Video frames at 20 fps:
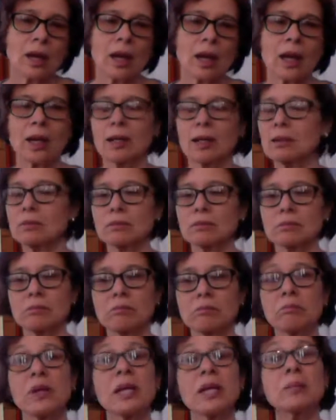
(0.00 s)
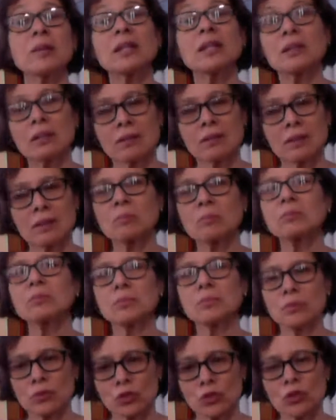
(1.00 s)
And maybe in some
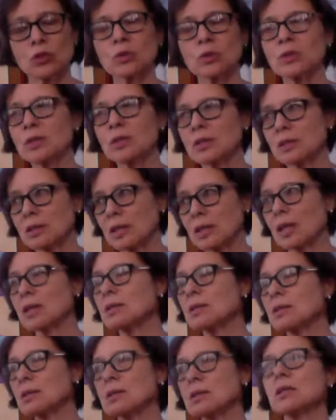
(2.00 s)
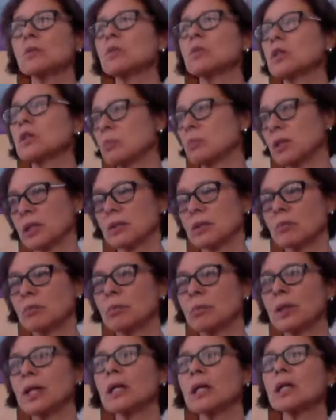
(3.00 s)
children's cases it would have been.
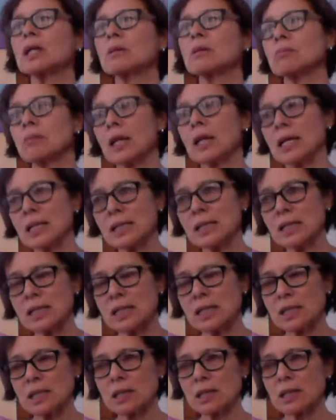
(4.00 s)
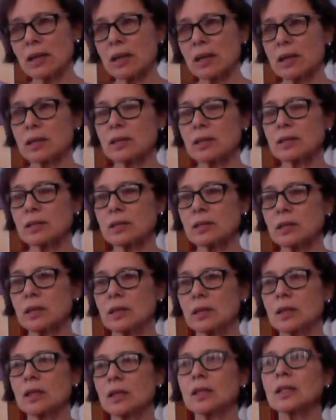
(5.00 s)
But in my son's case,
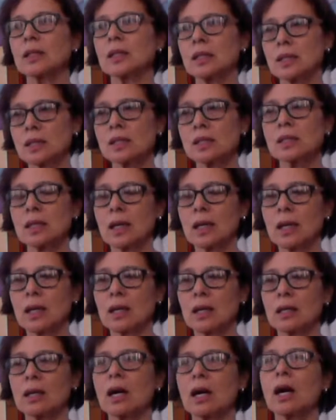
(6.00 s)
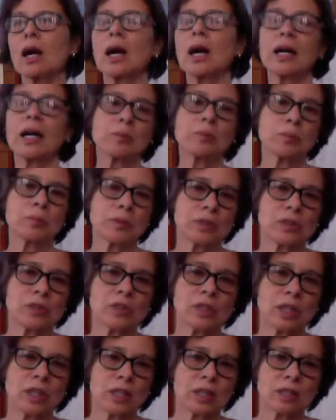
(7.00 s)
he said, I
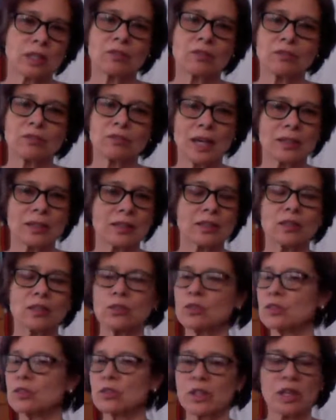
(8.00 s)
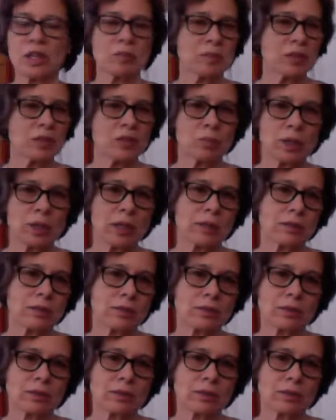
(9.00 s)
appreciated the fact that you just gave me space.